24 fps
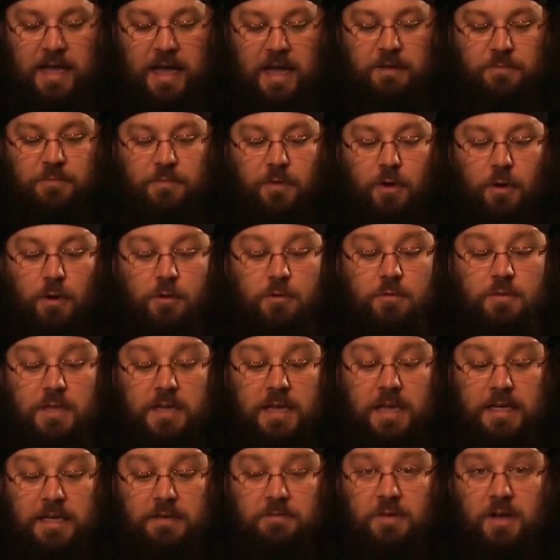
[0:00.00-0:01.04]
and follow the
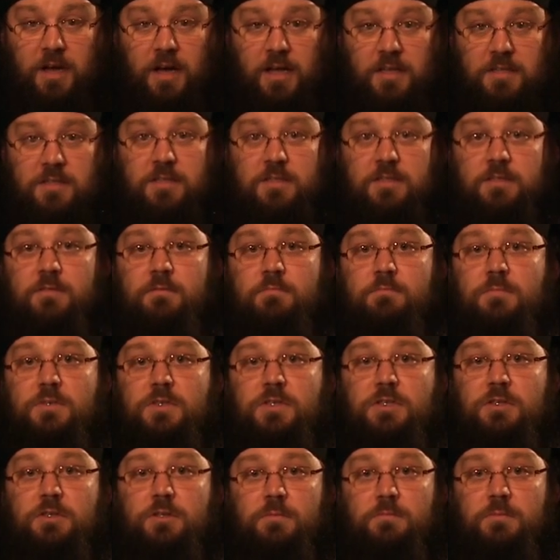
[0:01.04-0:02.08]
native
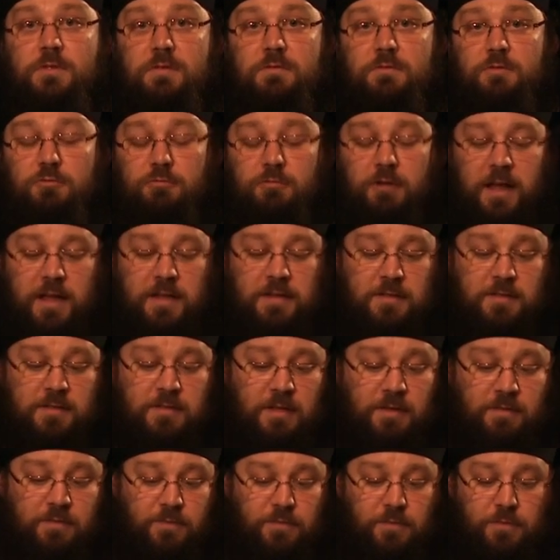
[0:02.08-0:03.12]
customs in terms of dress
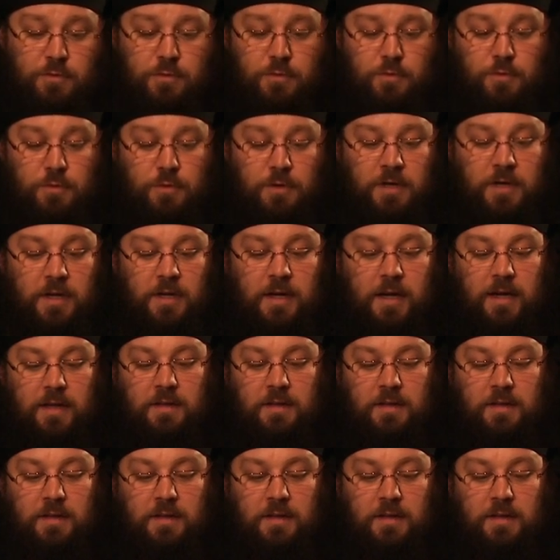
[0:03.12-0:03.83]
and food